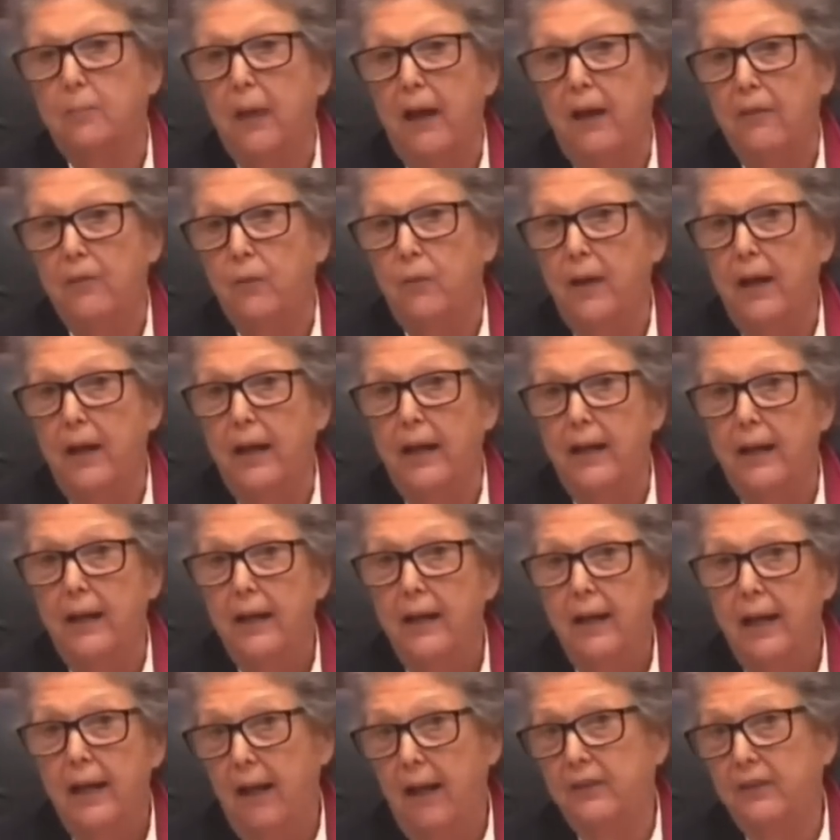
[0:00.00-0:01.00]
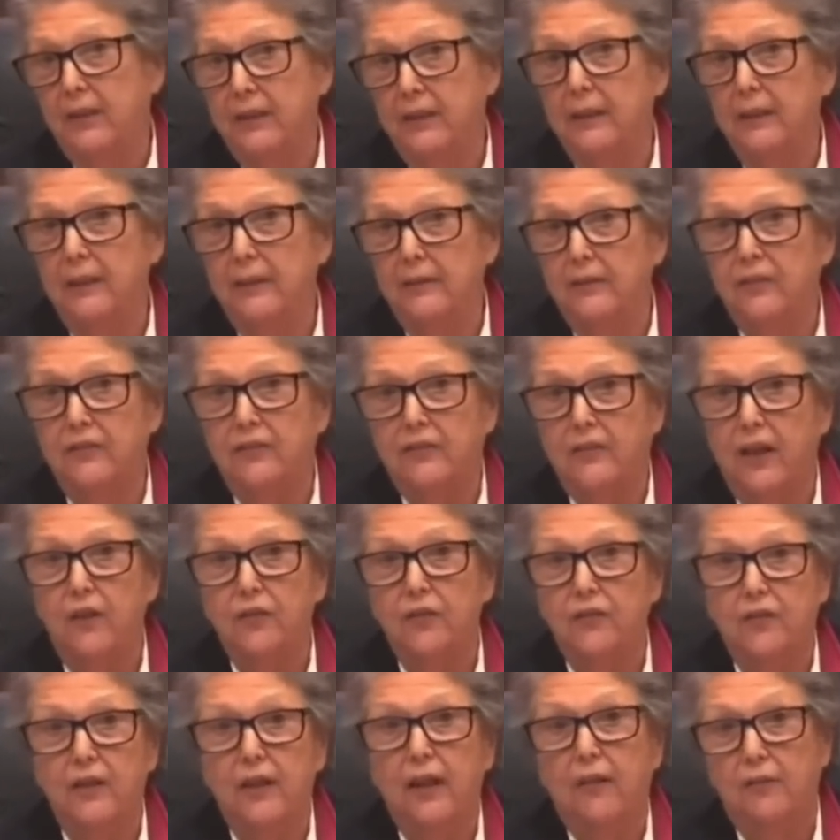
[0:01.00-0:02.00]
By the way, at the little
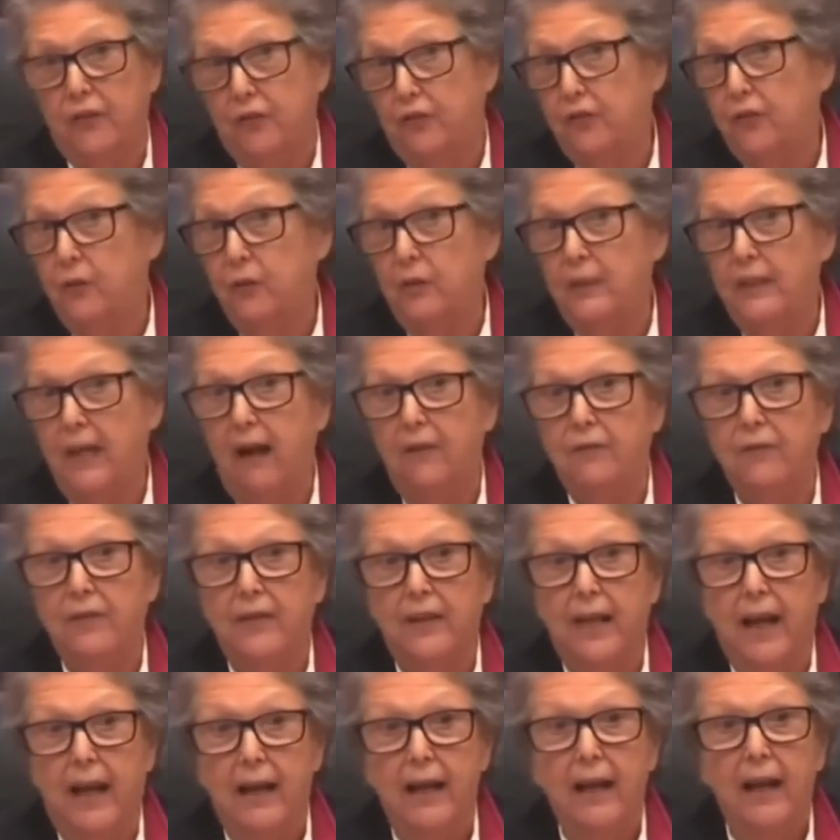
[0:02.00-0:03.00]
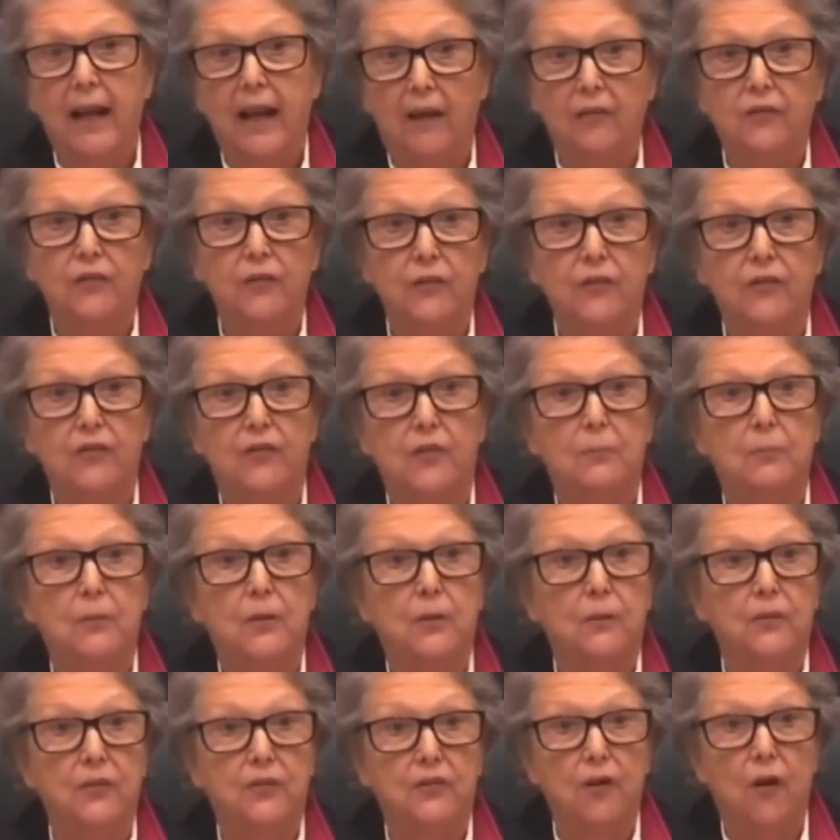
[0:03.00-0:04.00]
discussion at the school after that, as soon as the
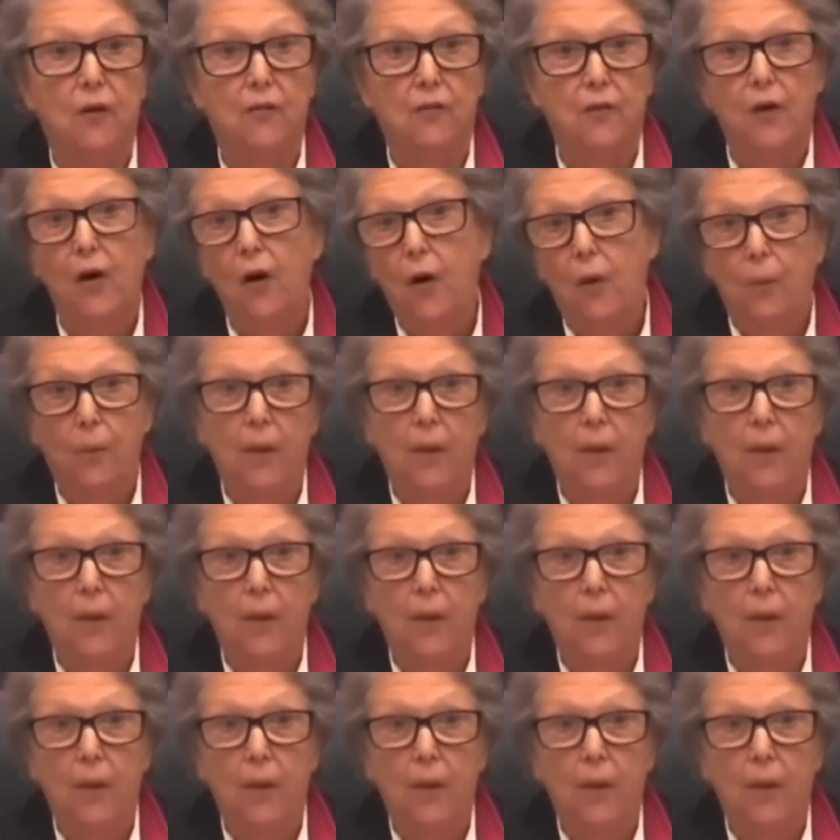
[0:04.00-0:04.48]
book was over,